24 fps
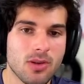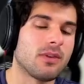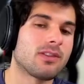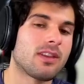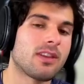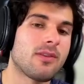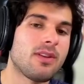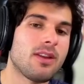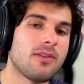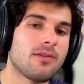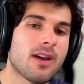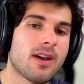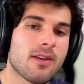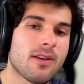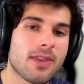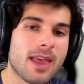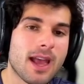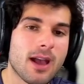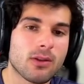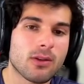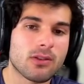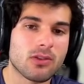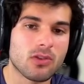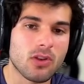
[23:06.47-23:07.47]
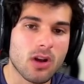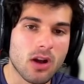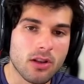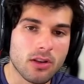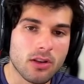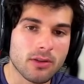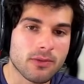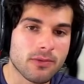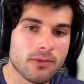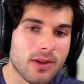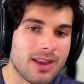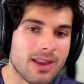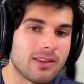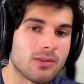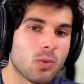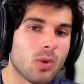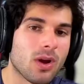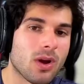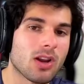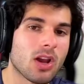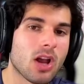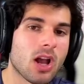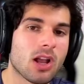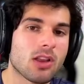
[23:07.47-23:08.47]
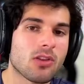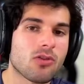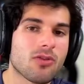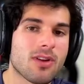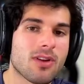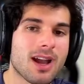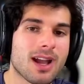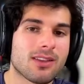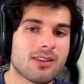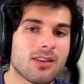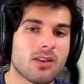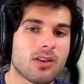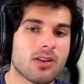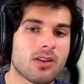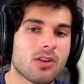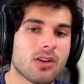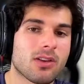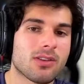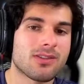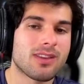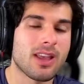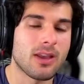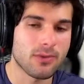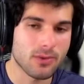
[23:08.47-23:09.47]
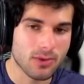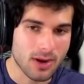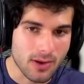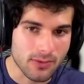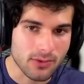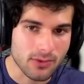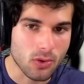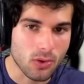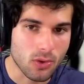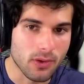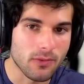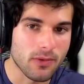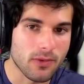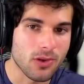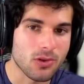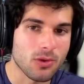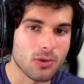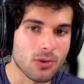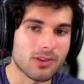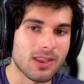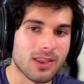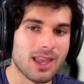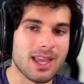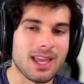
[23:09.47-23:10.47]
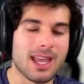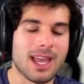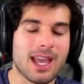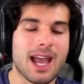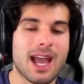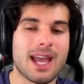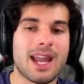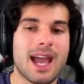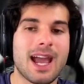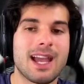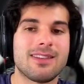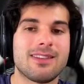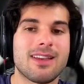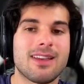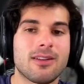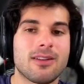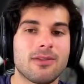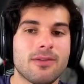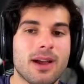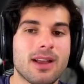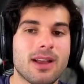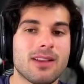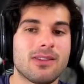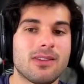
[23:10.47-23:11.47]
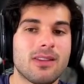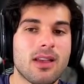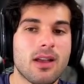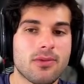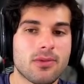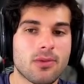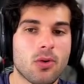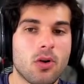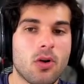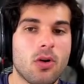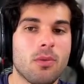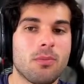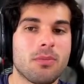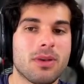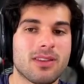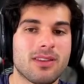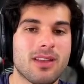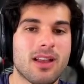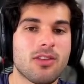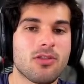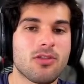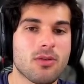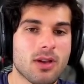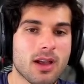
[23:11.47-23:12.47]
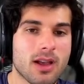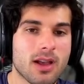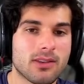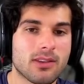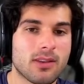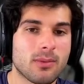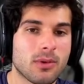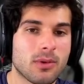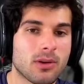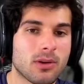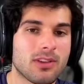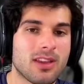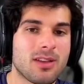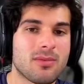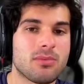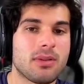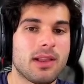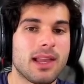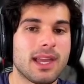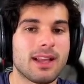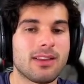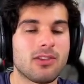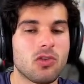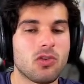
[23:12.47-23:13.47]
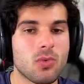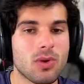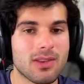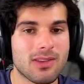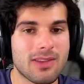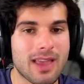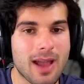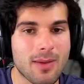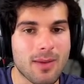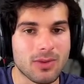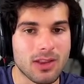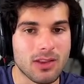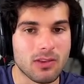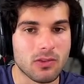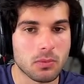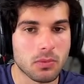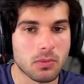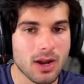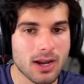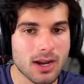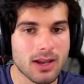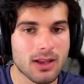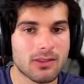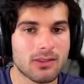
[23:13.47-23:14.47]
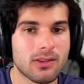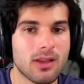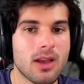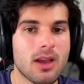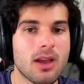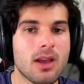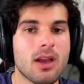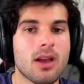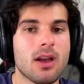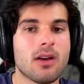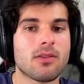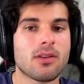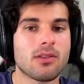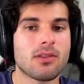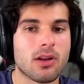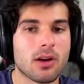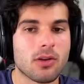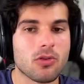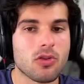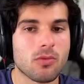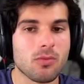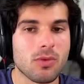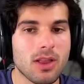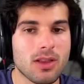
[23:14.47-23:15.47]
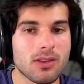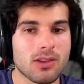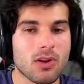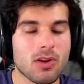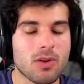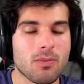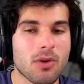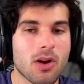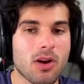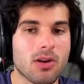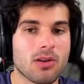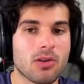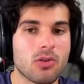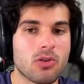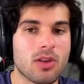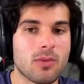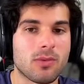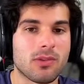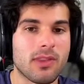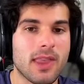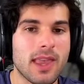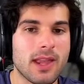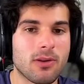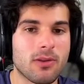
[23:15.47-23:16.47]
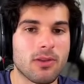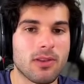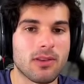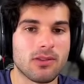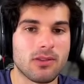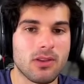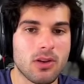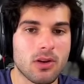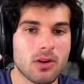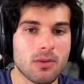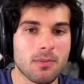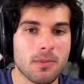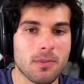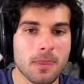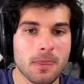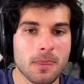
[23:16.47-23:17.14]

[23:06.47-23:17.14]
$75,000 Phase 1 contract. Safegraph told officials that it had identified several potential customers and planned to adapt its products for larger military partnerships later this year.